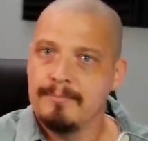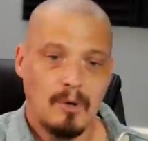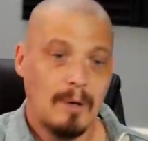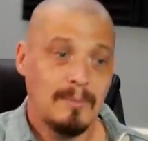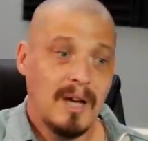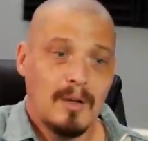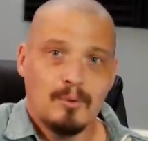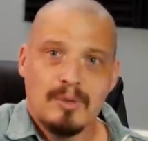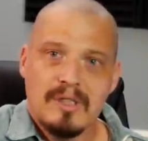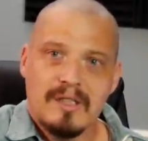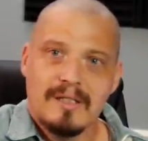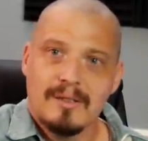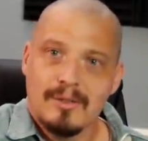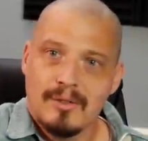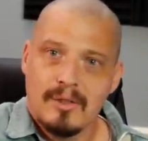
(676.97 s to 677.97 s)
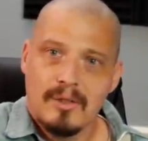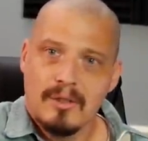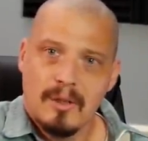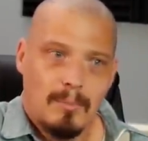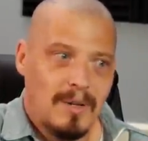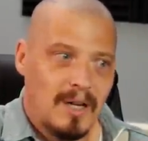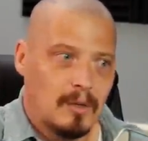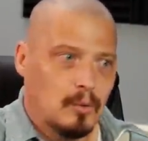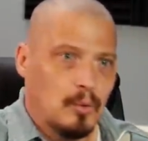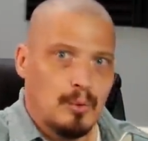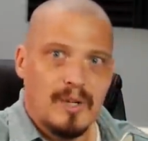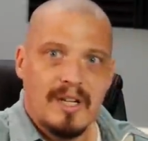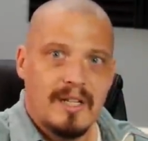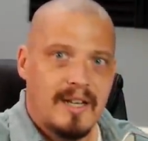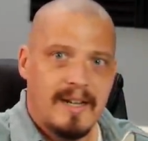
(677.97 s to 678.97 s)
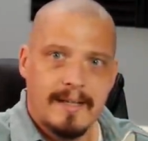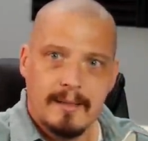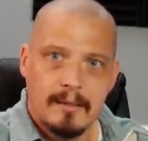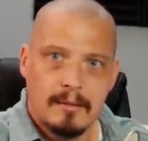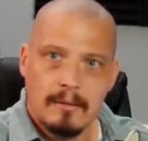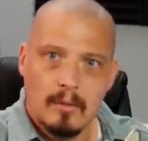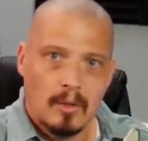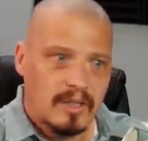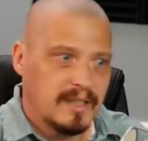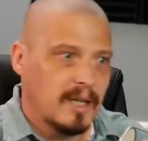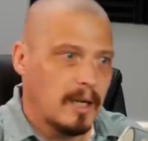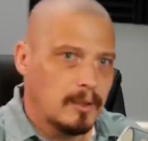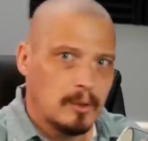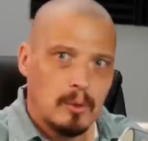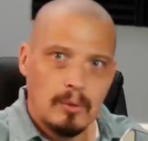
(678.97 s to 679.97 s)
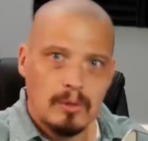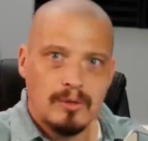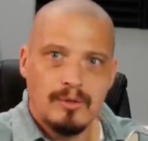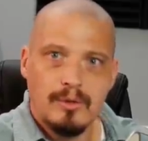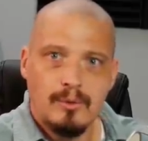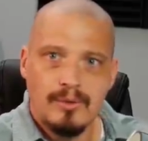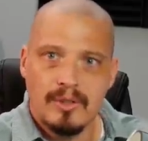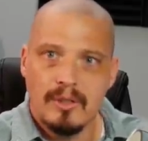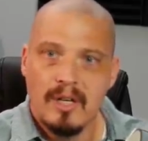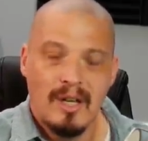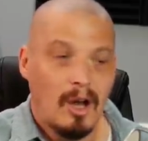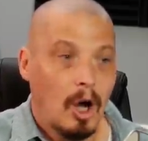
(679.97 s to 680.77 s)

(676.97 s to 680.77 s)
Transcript: Well, I'm not really concerned about Red Hat or Canonical or SUSE.